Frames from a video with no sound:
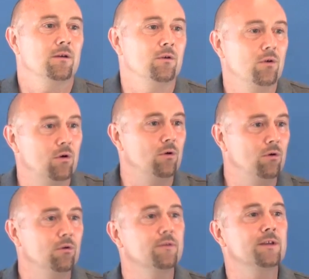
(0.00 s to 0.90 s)
All,
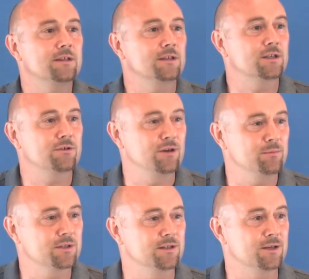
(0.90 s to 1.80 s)
all of these
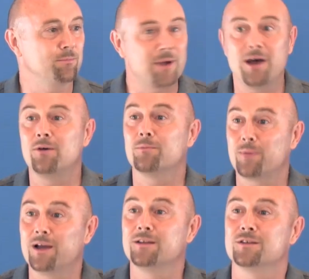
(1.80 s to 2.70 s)
descriptions about
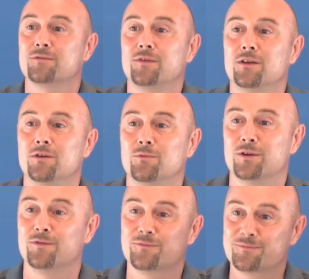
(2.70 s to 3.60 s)
balanced view
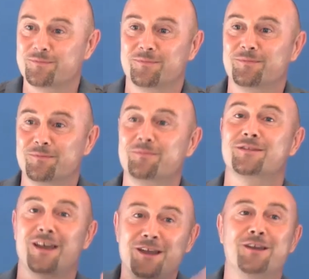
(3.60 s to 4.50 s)
would have
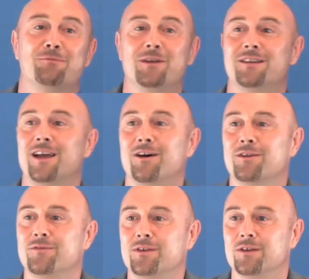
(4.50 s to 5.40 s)
taken me
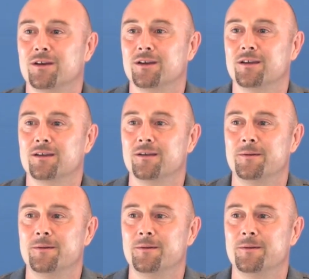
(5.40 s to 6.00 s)
down, if you like.